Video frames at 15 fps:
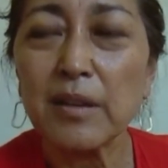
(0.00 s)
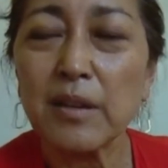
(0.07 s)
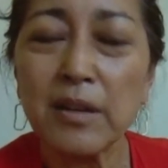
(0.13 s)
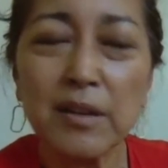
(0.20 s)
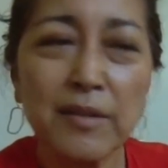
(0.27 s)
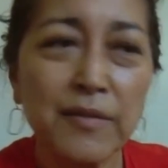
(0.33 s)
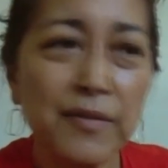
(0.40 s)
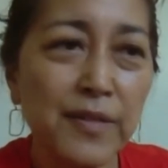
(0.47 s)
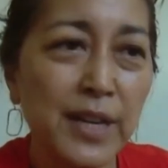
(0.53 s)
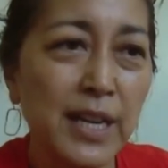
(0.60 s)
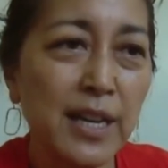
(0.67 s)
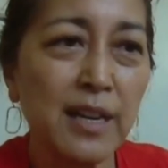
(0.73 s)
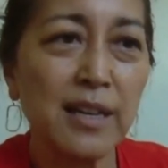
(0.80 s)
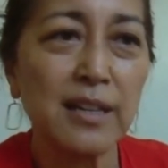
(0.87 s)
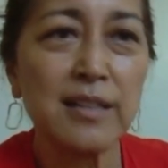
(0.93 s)

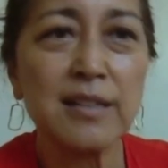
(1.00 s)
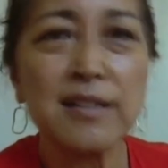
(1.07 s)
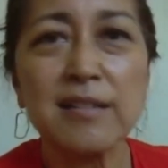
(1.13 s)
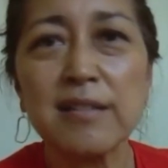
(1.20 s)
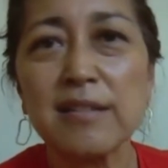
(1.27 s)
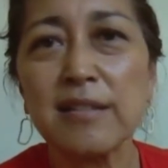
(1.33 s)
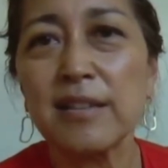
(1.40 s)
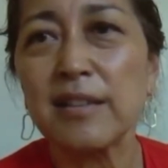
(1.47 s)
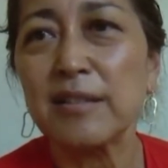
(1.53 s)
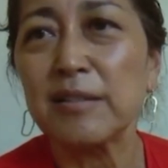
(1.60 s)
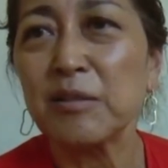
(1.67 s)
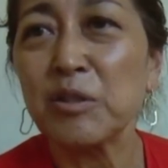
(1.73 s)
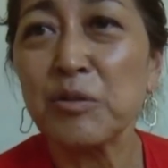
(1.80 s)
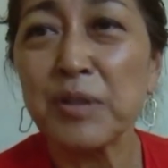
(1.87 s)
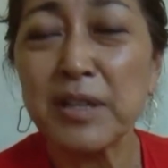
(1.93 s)
artifacts,
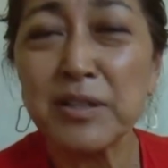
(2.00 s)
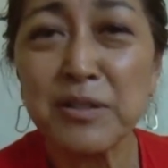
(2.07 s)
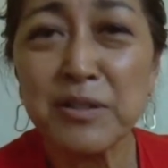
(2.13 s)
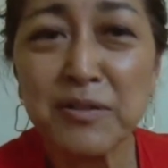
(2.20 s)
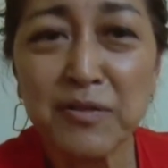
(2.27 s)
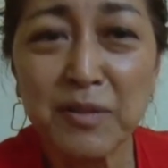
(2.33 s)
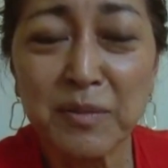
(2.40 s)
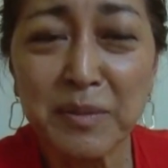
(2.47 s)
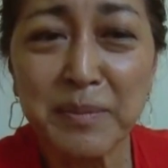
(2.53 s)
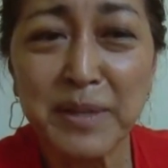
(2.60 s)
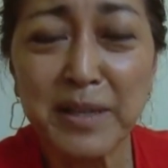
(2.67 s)
uh, treasures from the